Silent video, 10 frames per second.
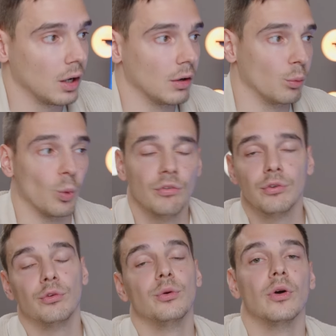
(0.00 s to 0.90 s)

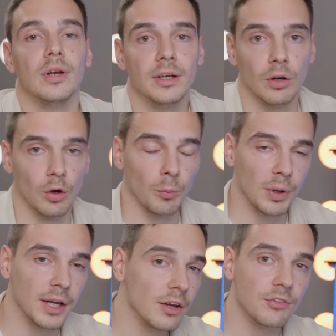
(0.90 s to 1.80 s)
Once you do your legal
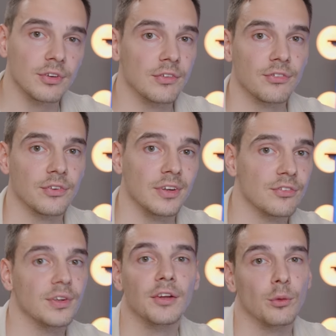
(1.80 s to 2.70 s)
compliance,
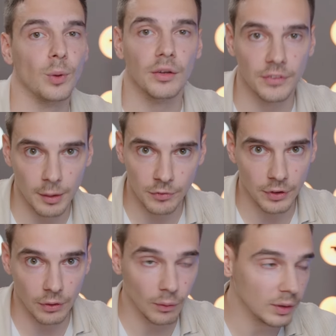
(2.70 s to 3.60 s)
it's not a one-time
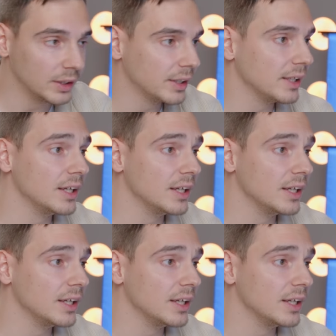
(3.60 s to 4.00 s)
thing only.